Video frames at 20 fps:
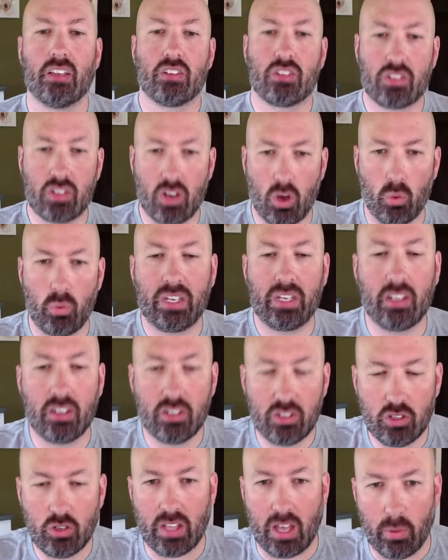So we
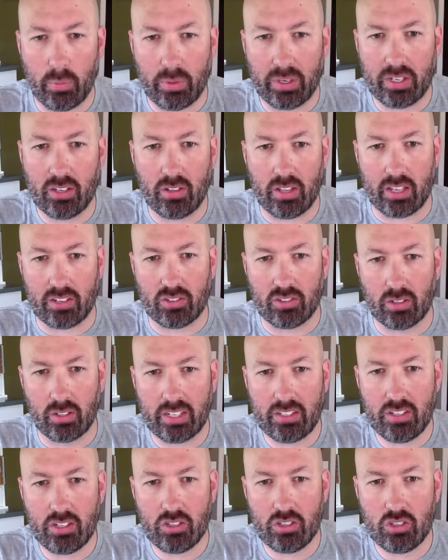can do that. We can do that. So
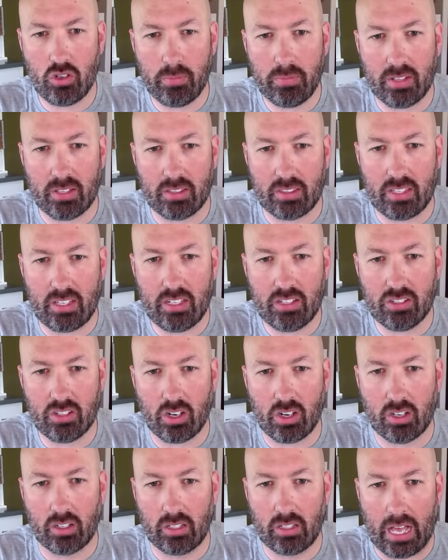let's assume that these
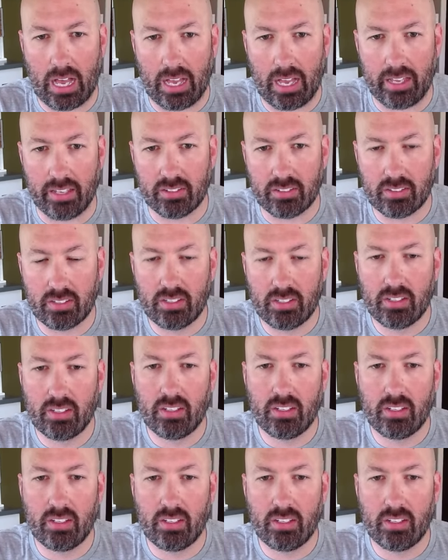are lies.